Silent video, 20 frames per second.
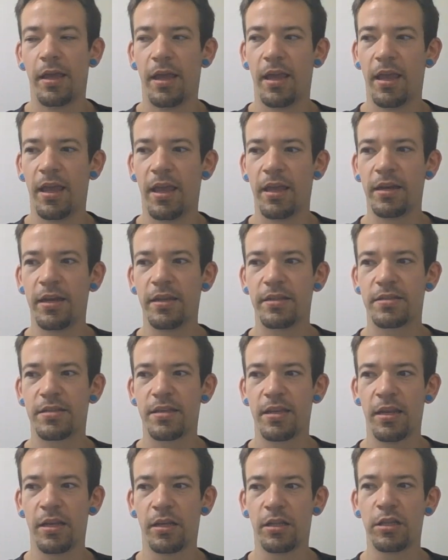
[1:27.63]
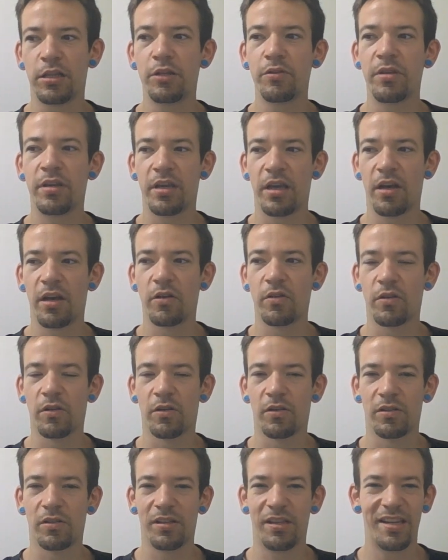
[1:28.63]
and it's including
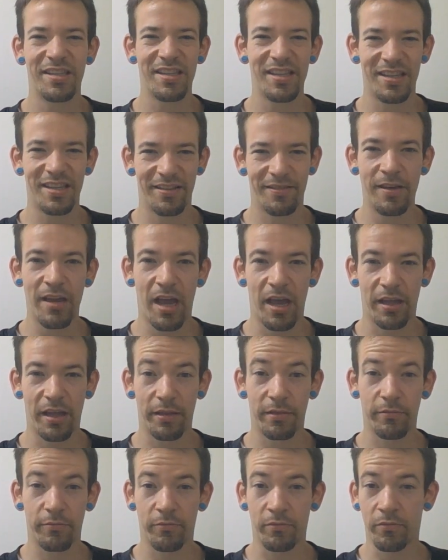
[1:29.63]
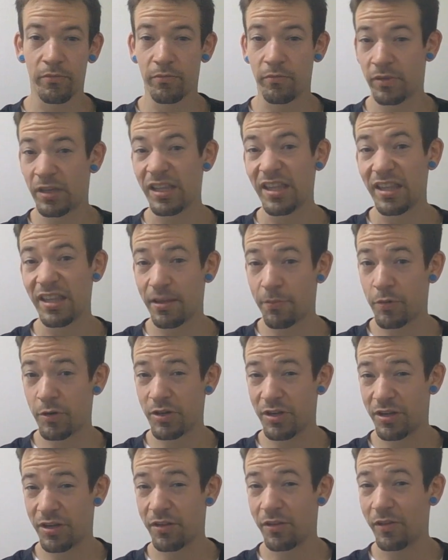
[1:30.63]
alcohol. And it's like not really the
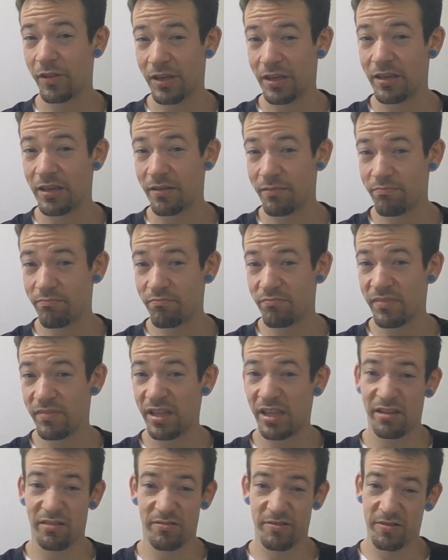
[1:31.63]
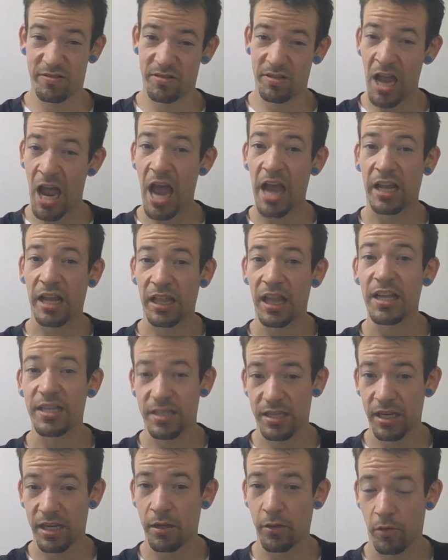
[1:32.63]
particularly like high
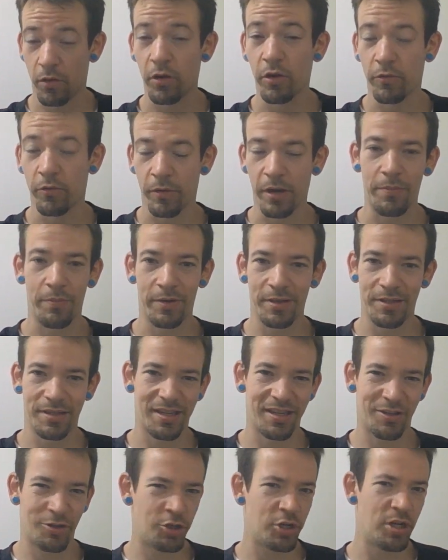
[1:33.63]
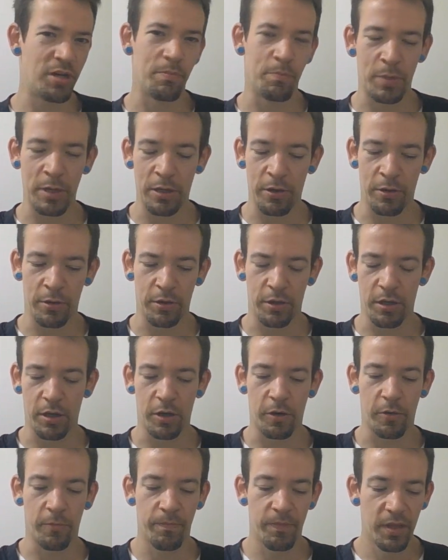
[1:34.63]
class alcohol, right? But it's like cheap beer, you
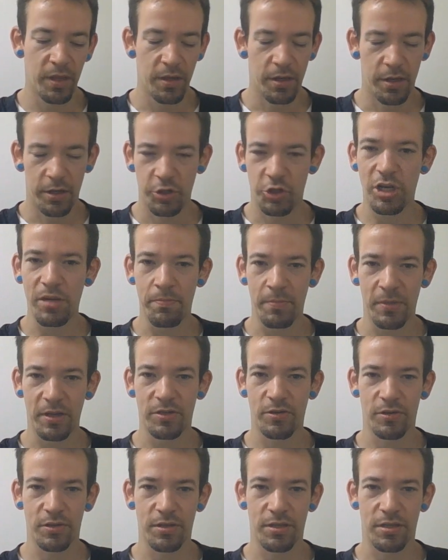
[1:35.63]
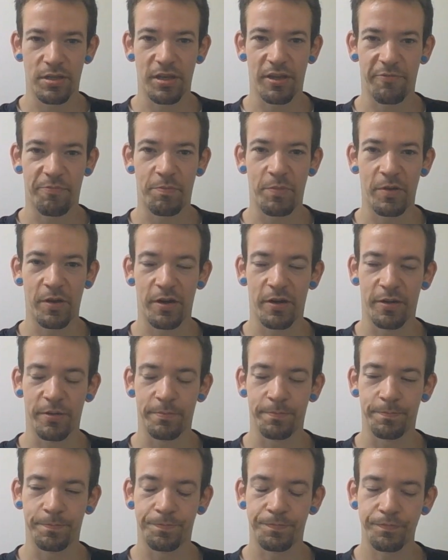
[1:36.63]
know, cheap mixers and stuff. But
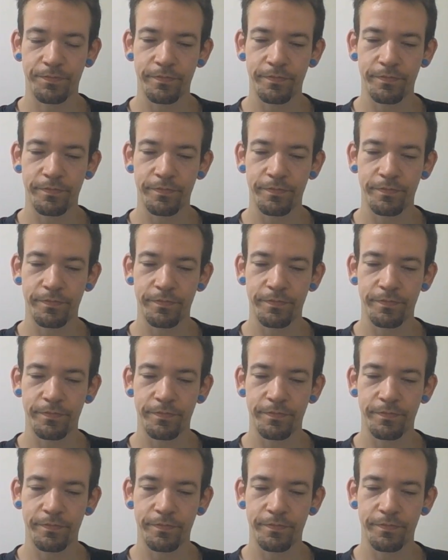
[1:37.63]
um